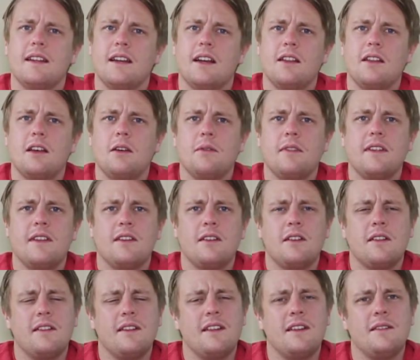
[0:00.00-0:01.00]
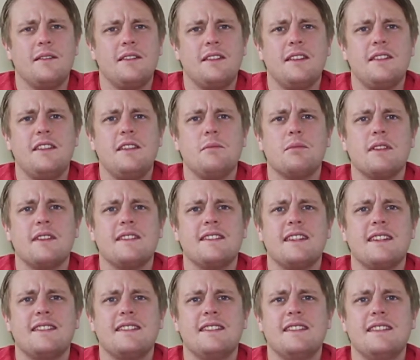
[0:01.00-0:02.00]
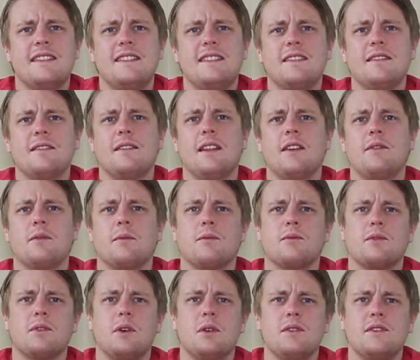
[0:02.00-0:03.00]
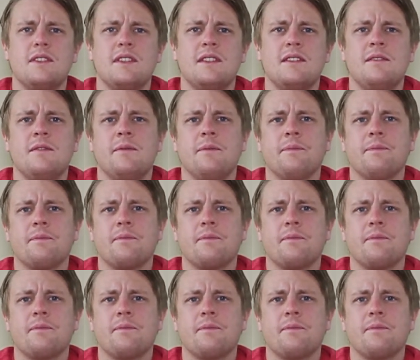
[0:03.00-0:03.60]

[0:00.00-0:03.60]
all the all the Disney princesses, like from Frozen,